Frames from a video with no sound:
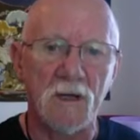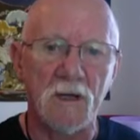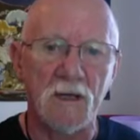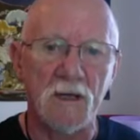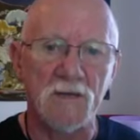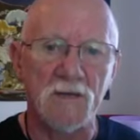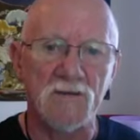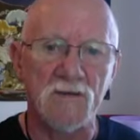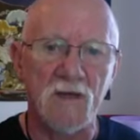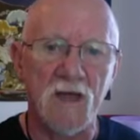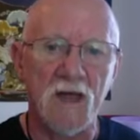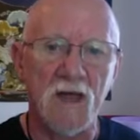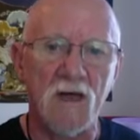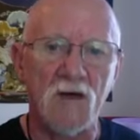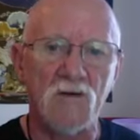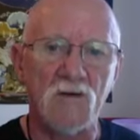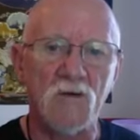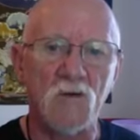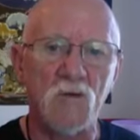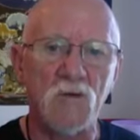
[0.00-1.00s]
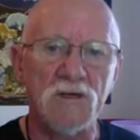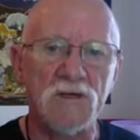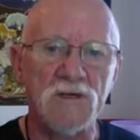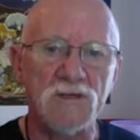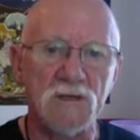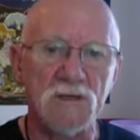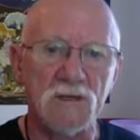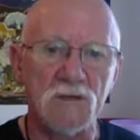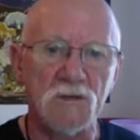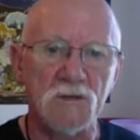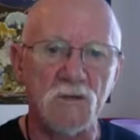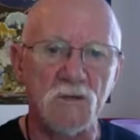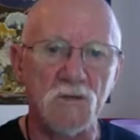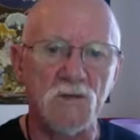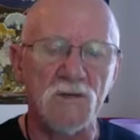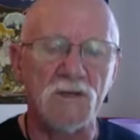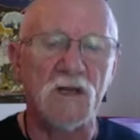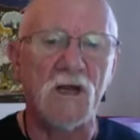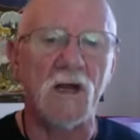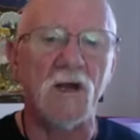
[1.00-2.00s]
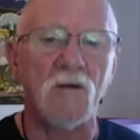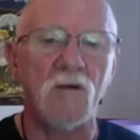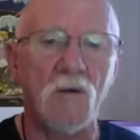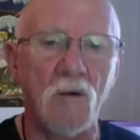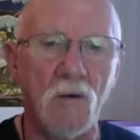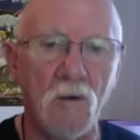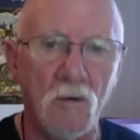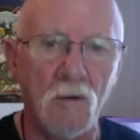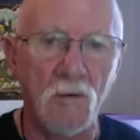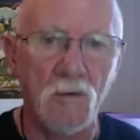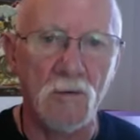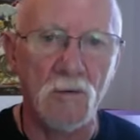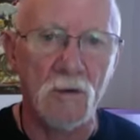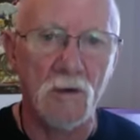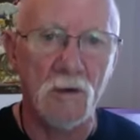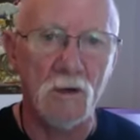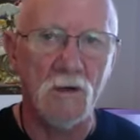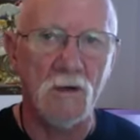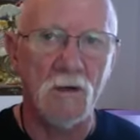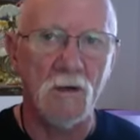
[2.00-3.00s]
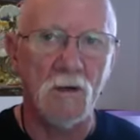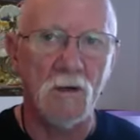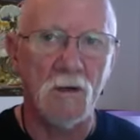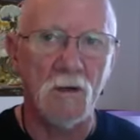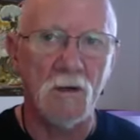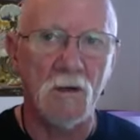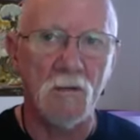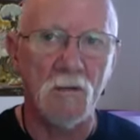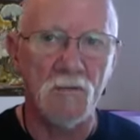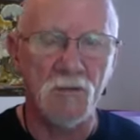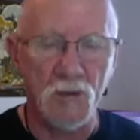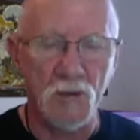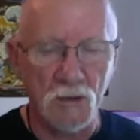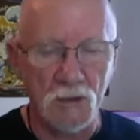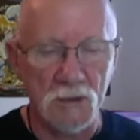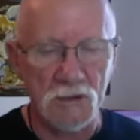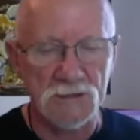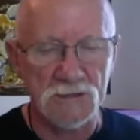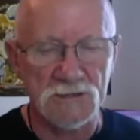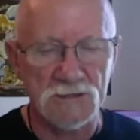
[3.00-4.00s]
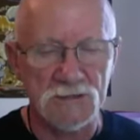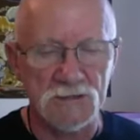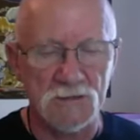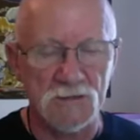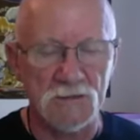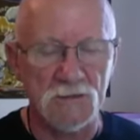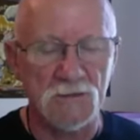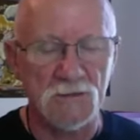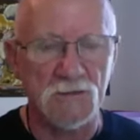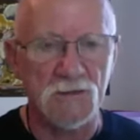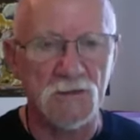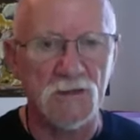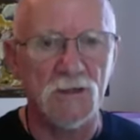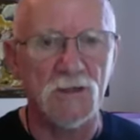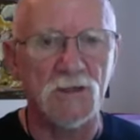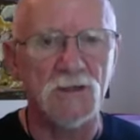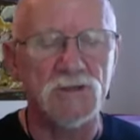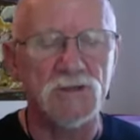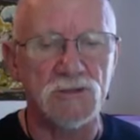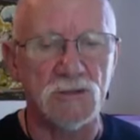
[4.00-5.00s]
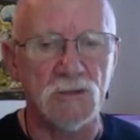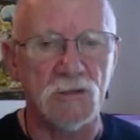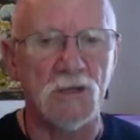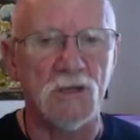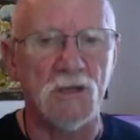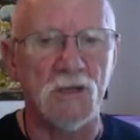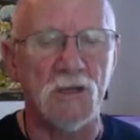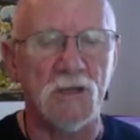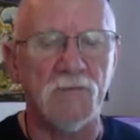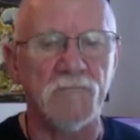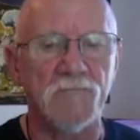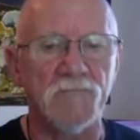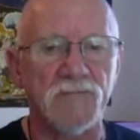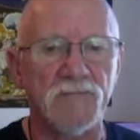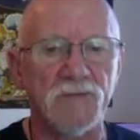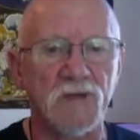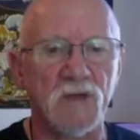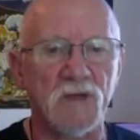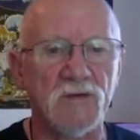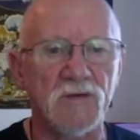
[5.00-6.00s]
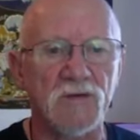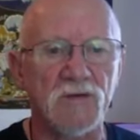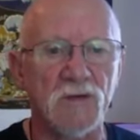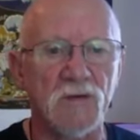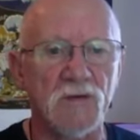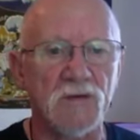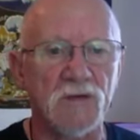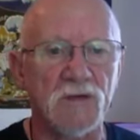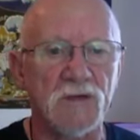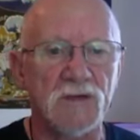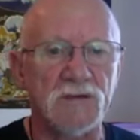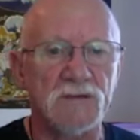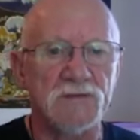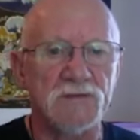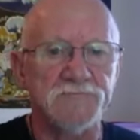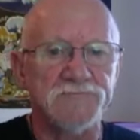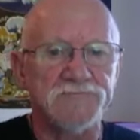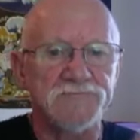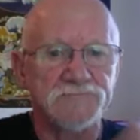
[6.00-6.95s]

It's how do we deal with our own personal journey through this.